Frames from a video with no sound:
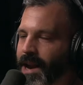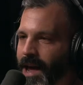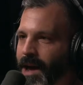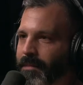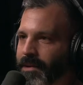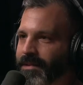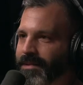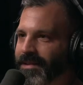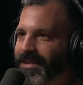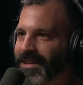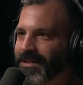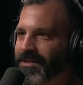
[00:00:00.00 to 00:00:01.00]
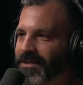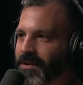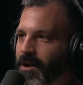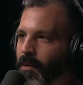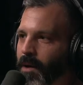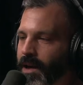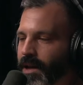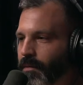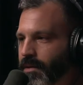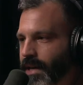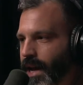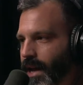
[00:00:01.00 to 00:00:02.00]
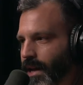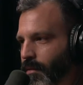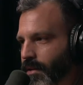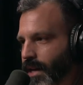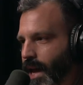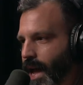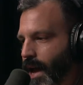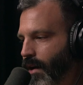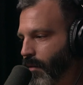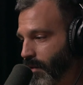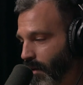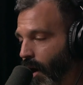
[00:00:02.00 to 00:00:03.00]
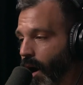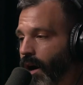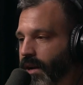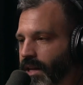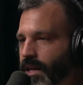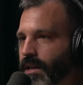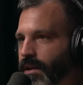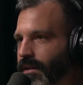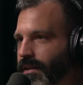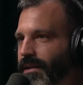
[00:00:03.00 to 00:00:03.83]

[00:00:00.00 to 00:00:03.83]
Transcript: happen? like, there's no way. It was it was it was on E